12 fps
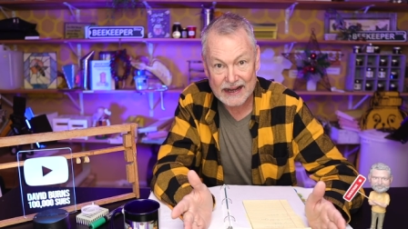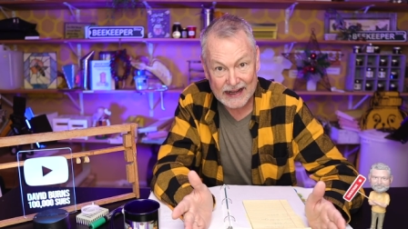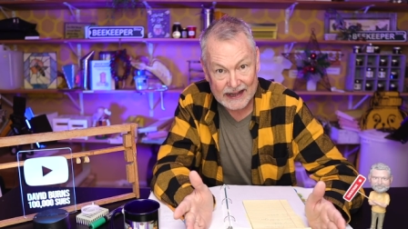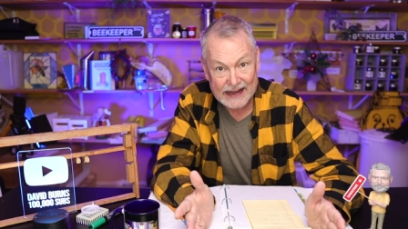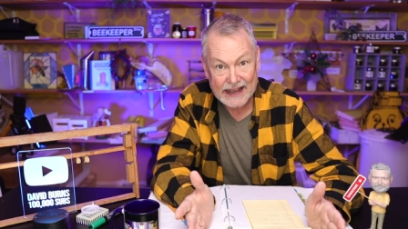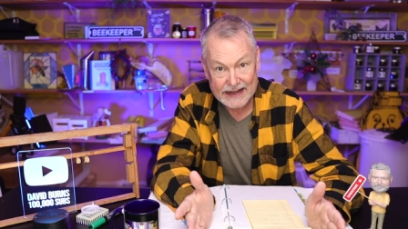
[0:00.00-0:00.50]

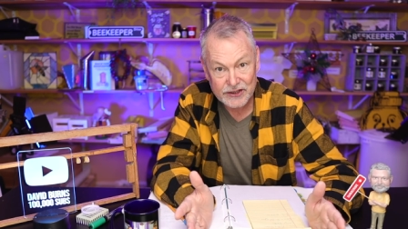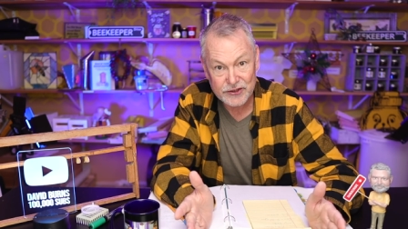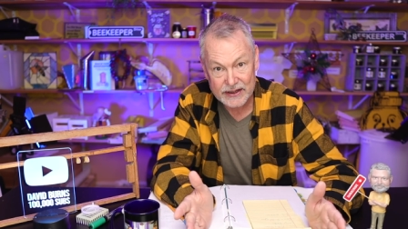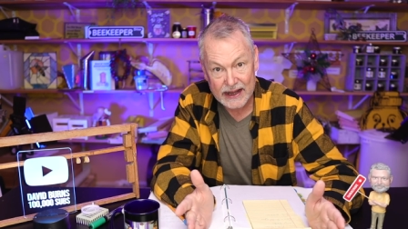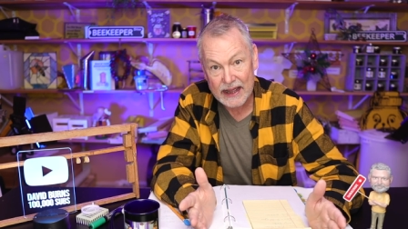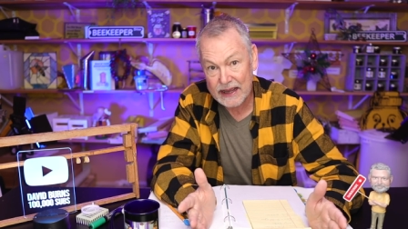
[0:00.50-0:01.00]
I
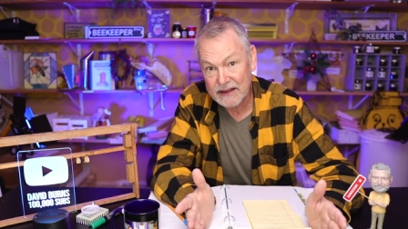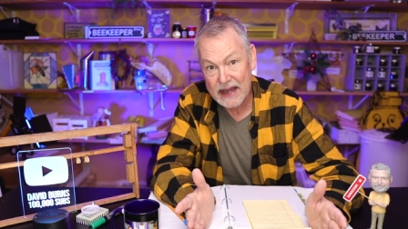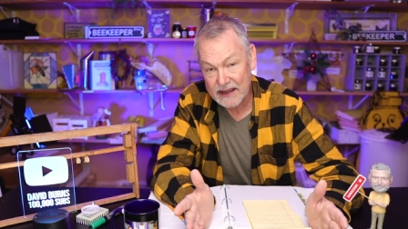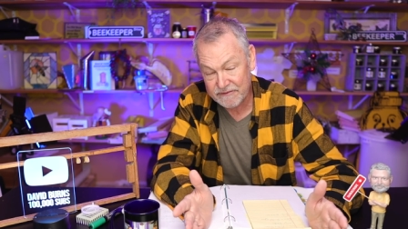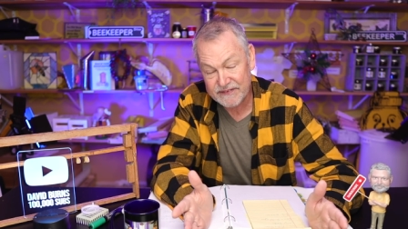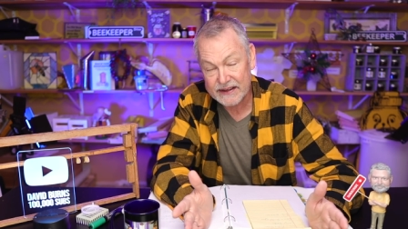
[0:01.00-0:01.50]
had, I,
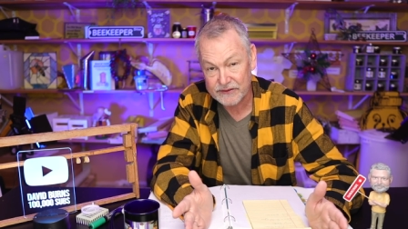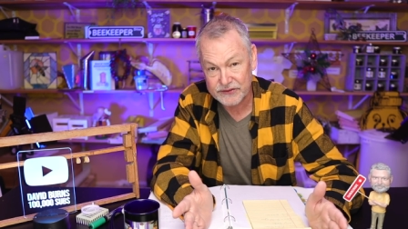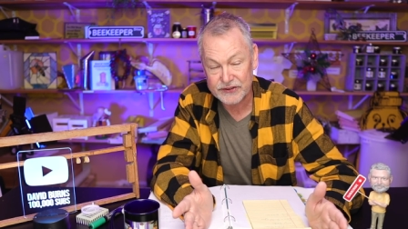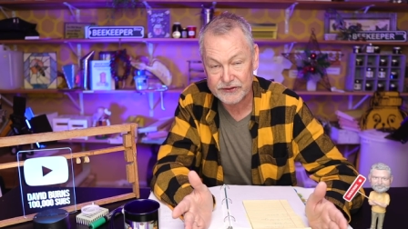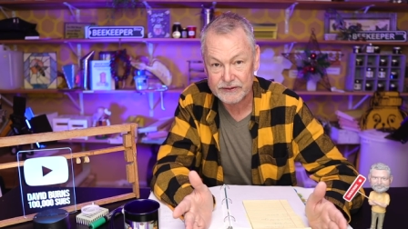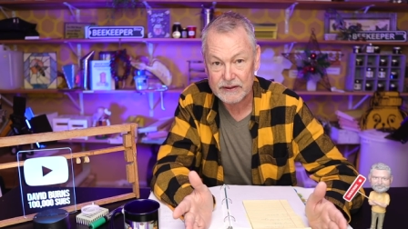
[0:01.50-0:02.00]
I
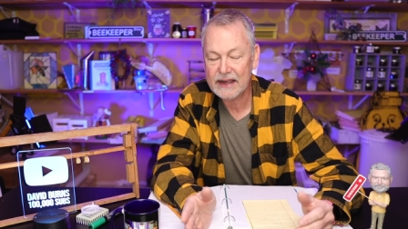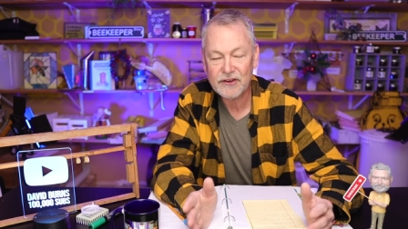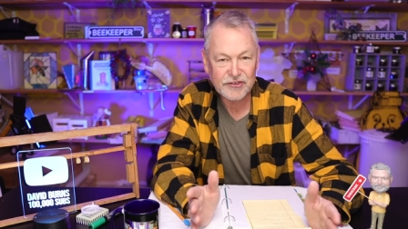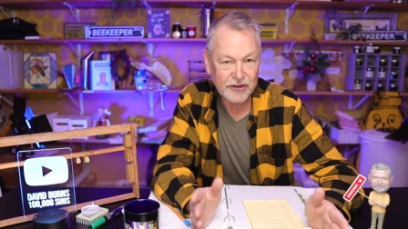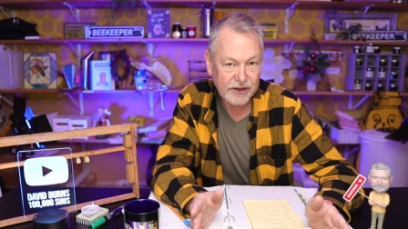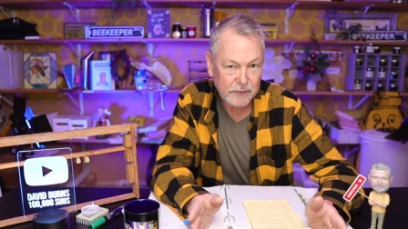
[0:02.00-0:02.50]
failed too. I
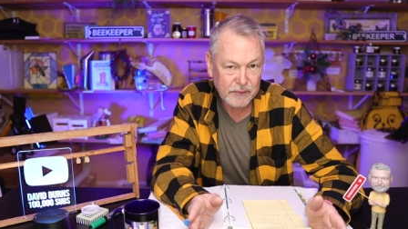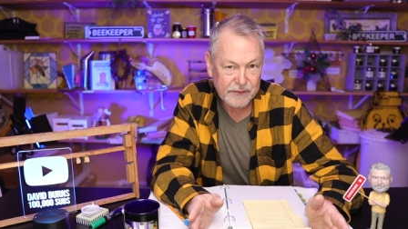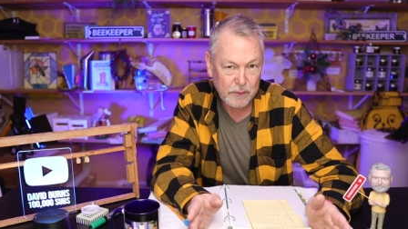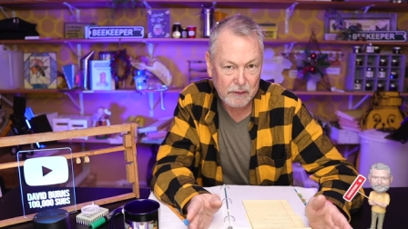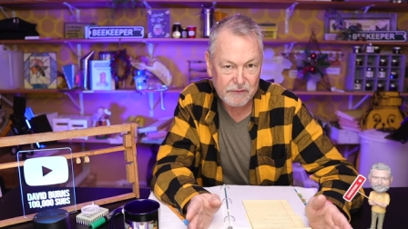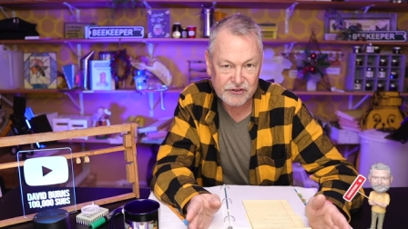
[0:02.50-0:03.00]
started
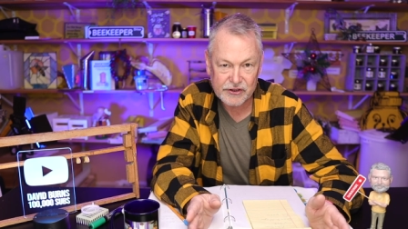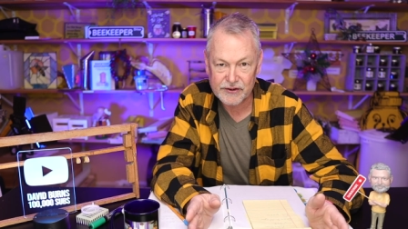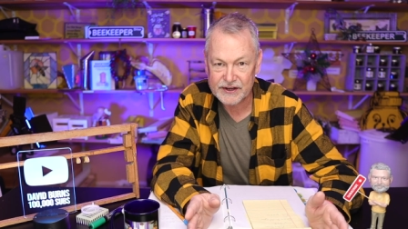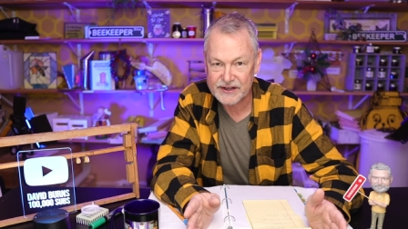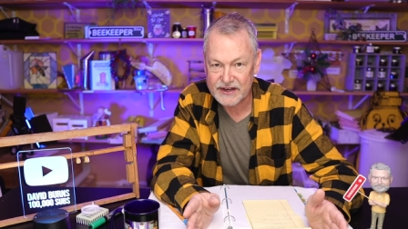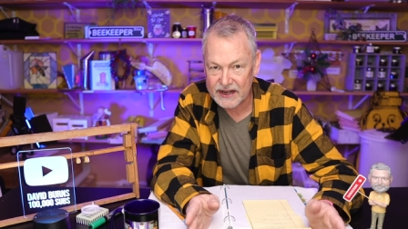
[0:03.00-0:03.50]
with what was
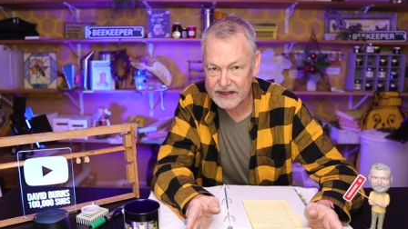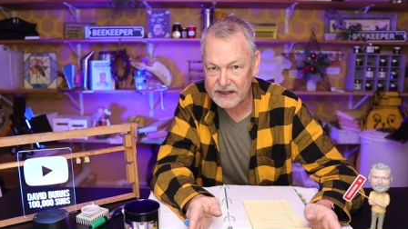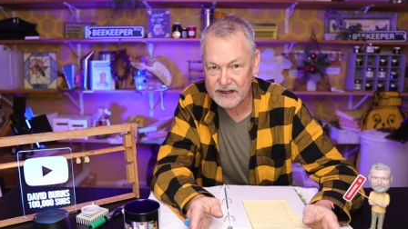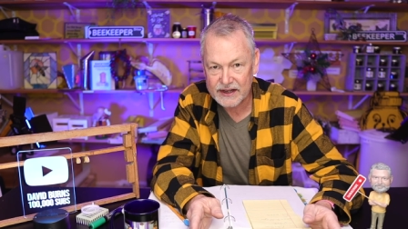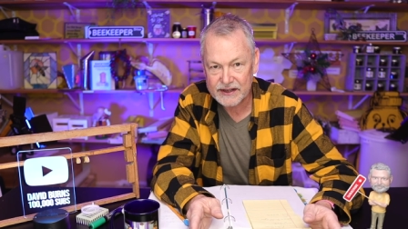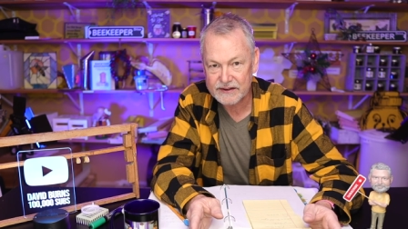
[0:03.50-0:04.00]
called a
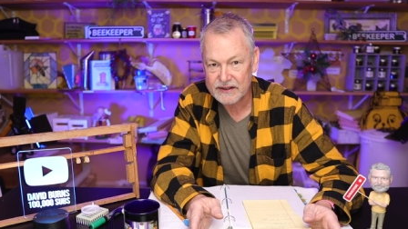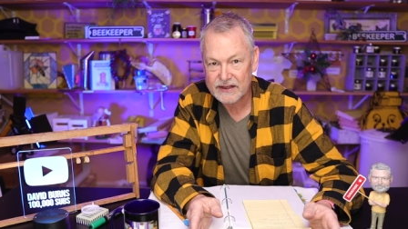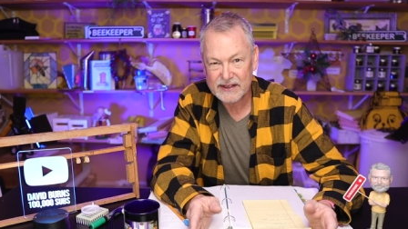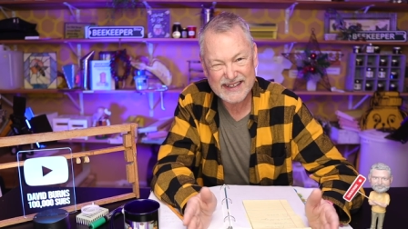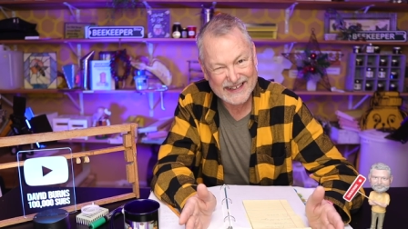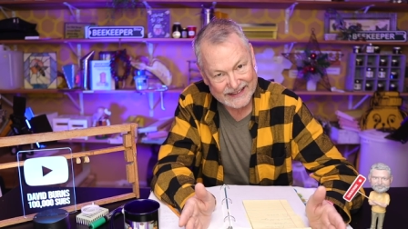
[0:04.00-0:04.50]
Nicot
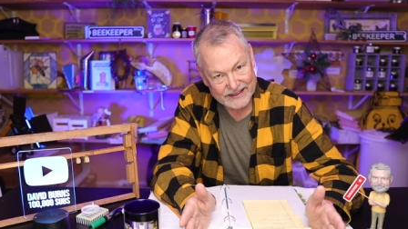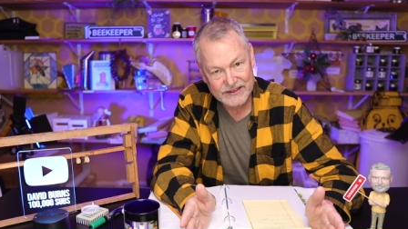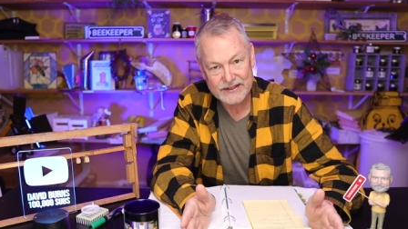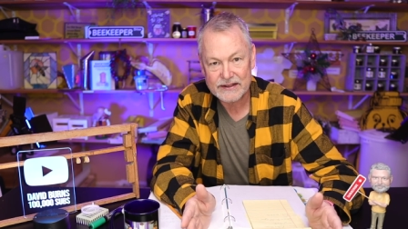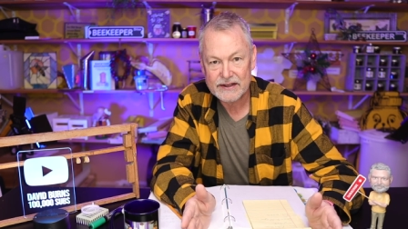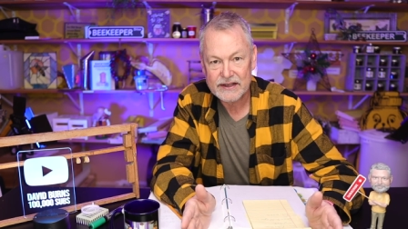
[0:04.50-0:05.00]

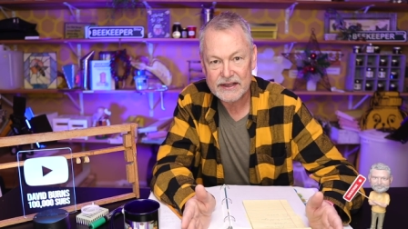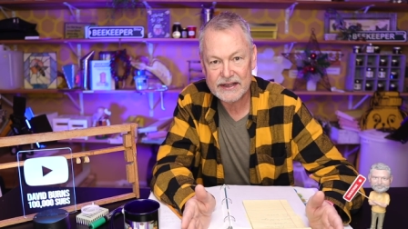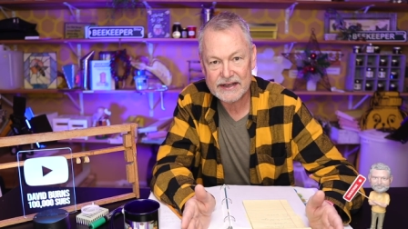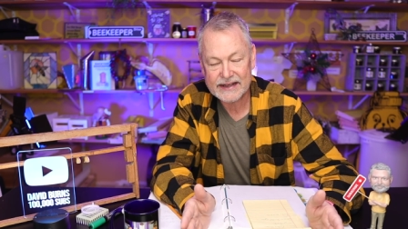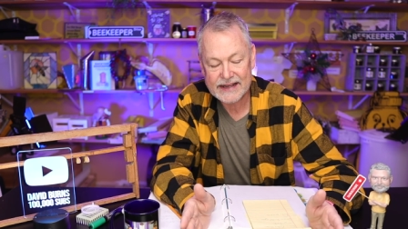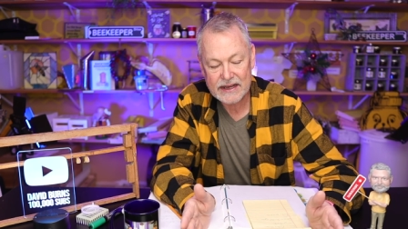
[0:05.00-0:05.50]
kit
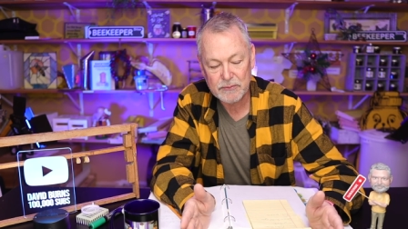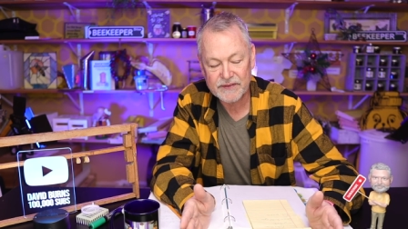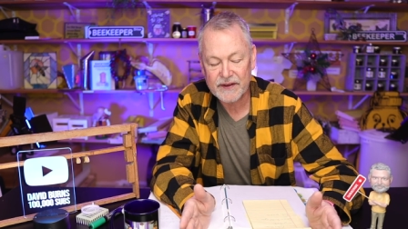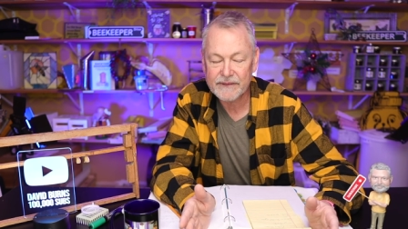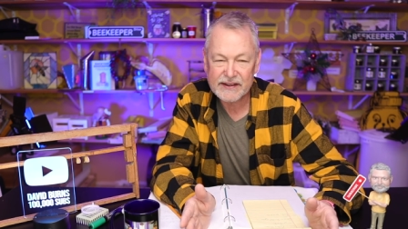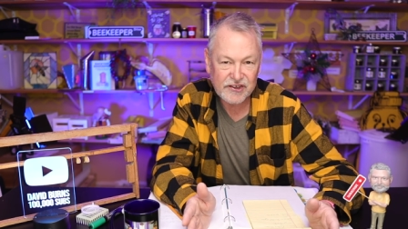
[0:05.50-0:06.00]
and it came
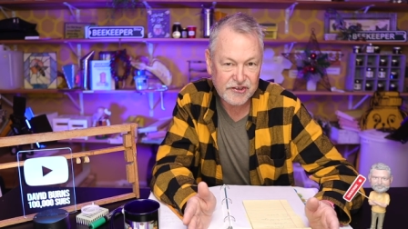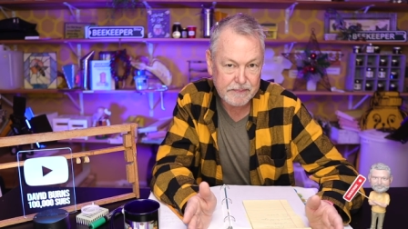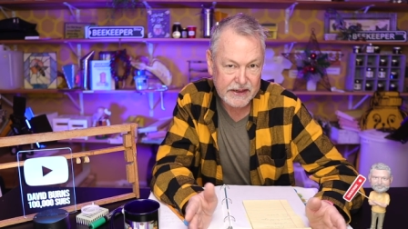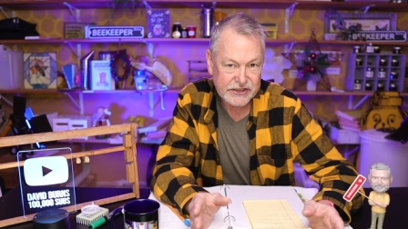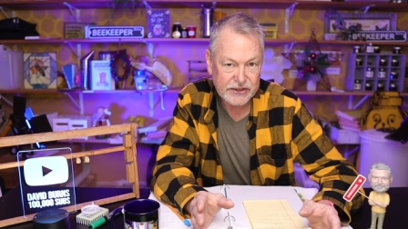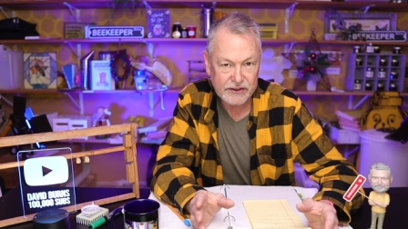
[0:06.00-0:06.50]
with all these
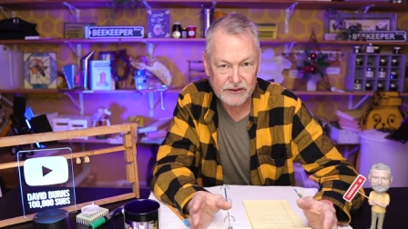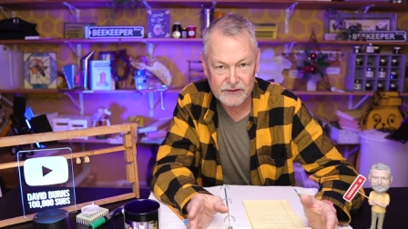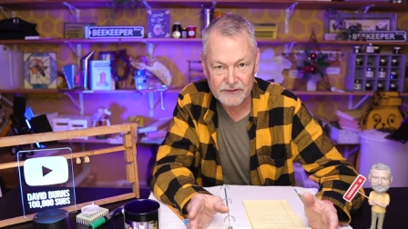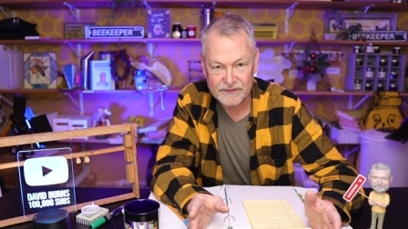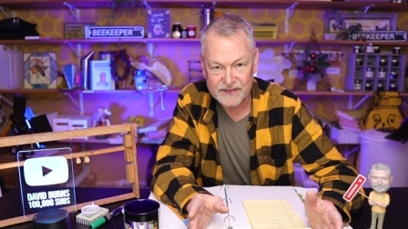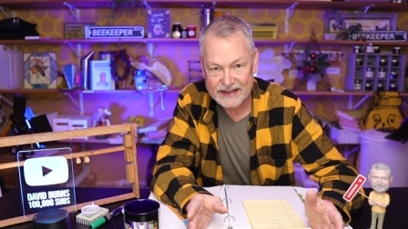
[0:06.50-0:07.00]
special
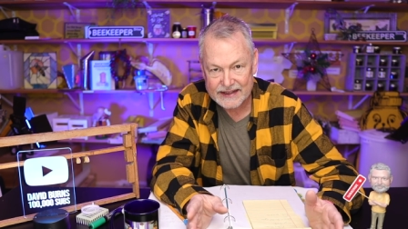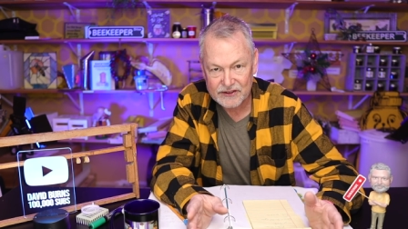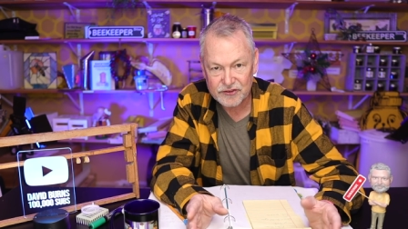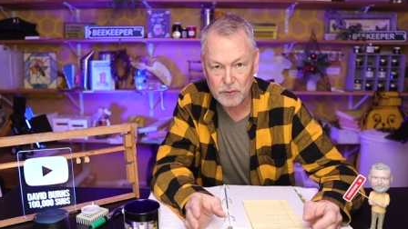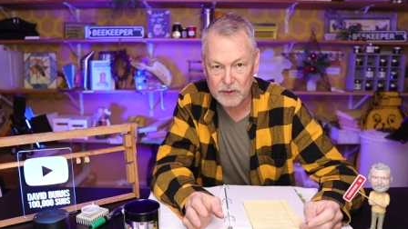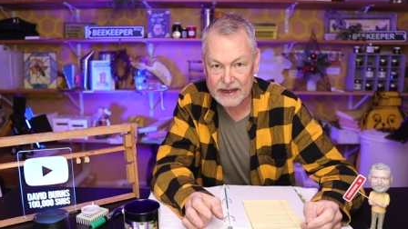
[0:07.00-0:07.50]
little
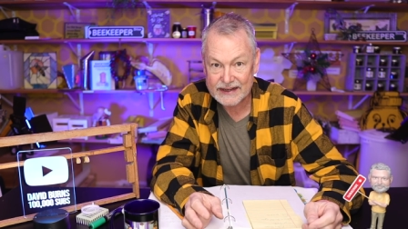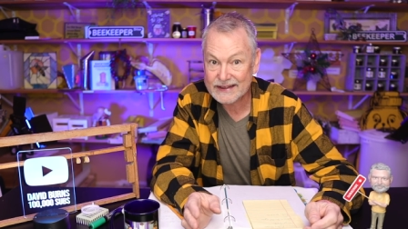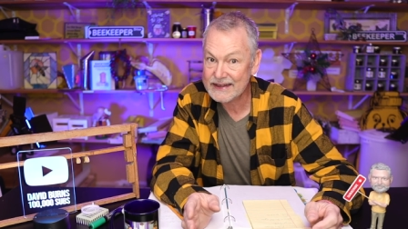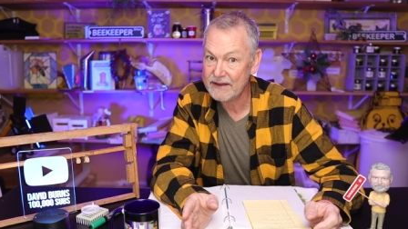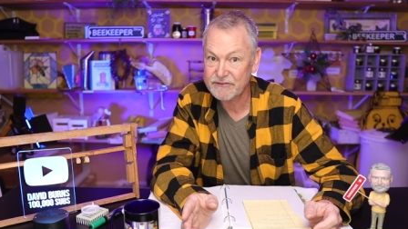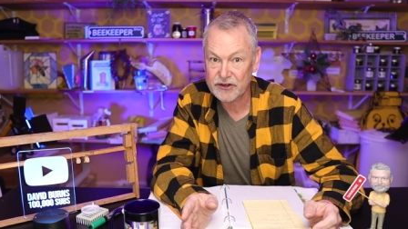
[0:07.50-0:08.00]
things where I
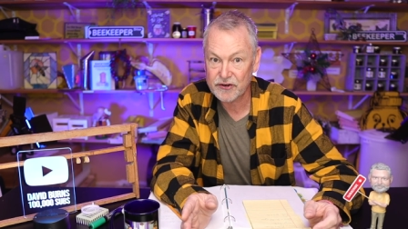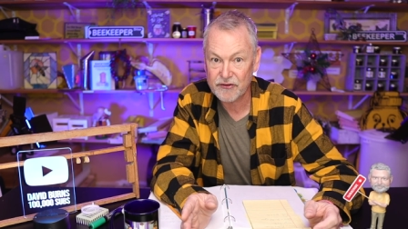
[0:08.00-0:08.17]
didn't have to